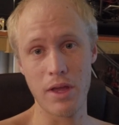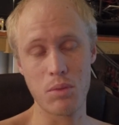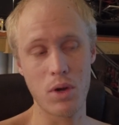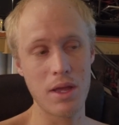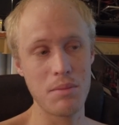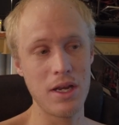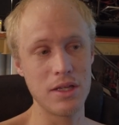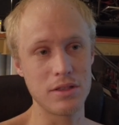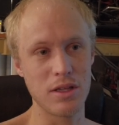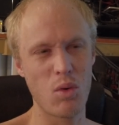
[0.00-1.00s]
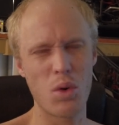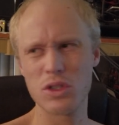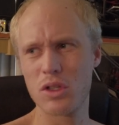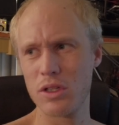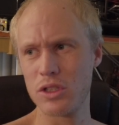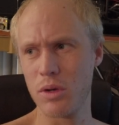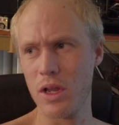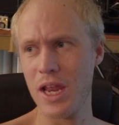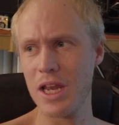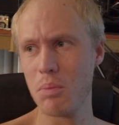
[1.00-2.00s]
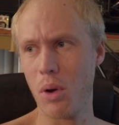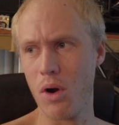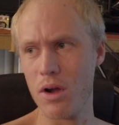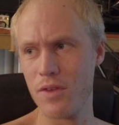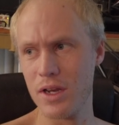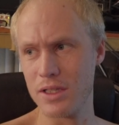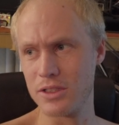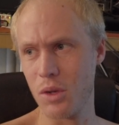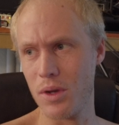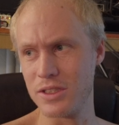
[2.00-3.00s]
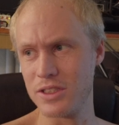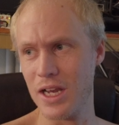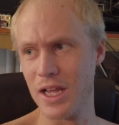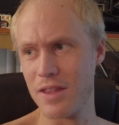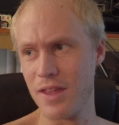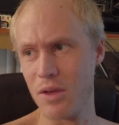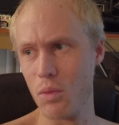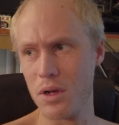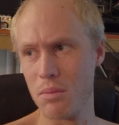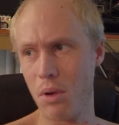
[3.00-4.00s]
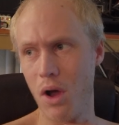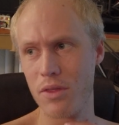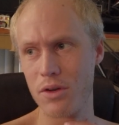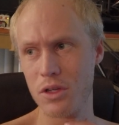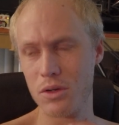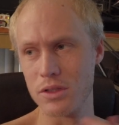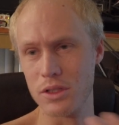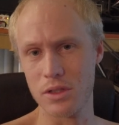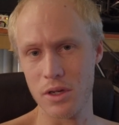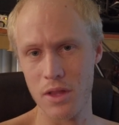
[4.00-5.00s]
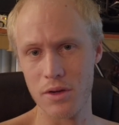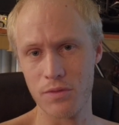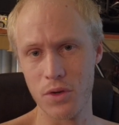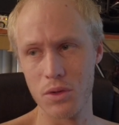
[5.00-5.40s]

Like, what I mean is, orange glycerin, any part of it is so acidic that it wouldn't bother you because it's another